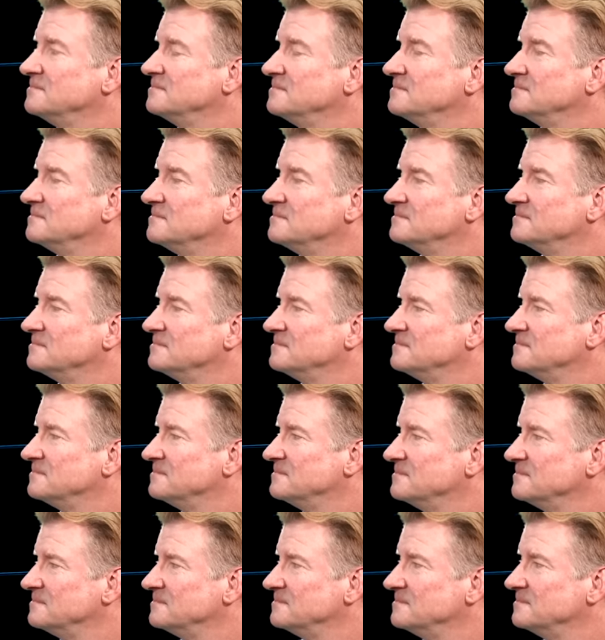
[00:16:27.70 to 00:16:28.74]

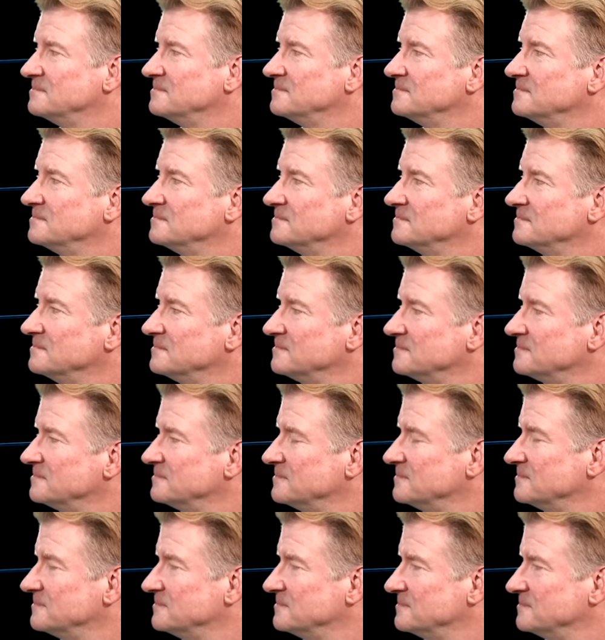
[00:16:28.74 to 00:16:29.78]

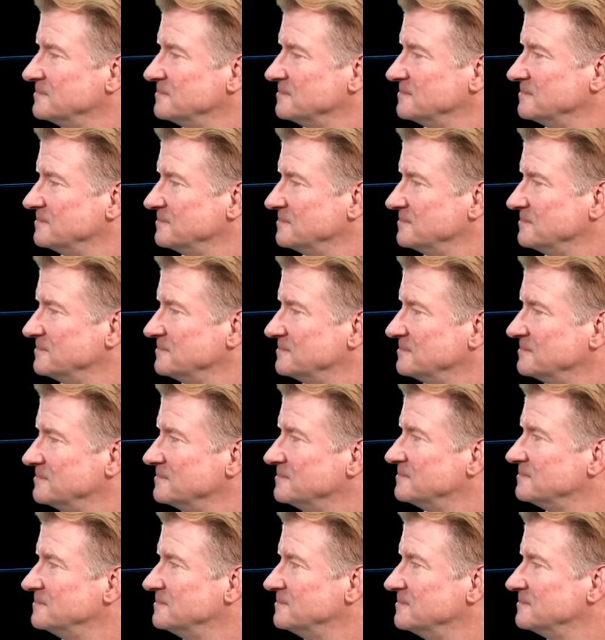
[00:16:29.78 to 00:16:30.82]

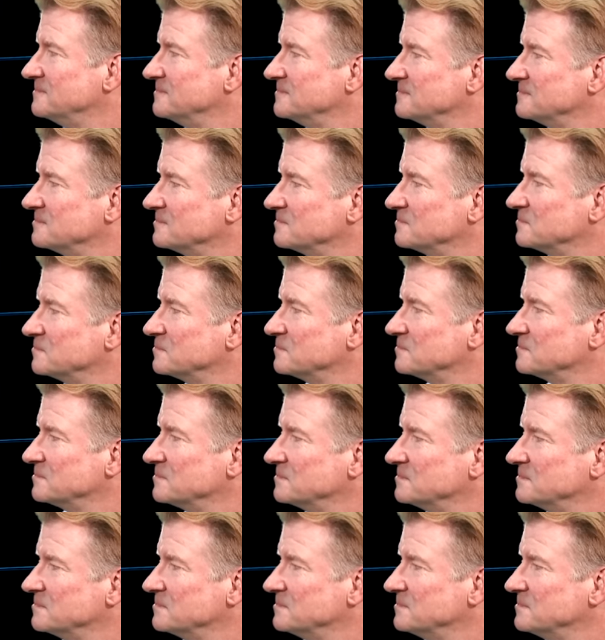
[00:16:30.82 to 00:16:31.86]

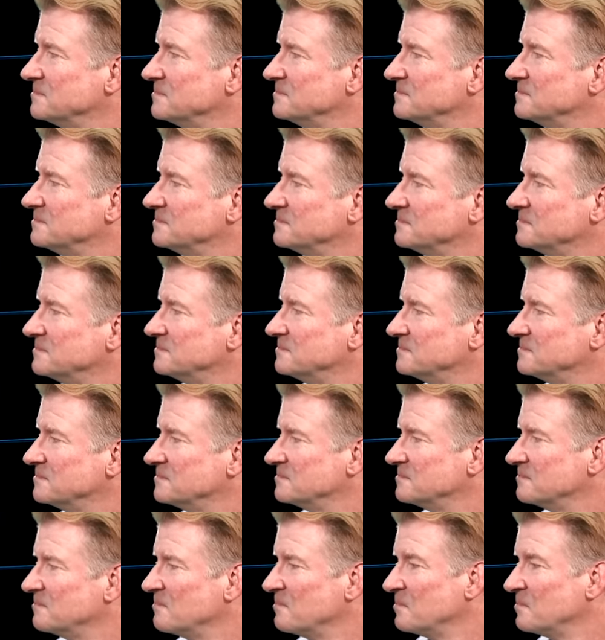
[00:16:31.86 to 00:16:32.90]
No words are spoken by the person on screen.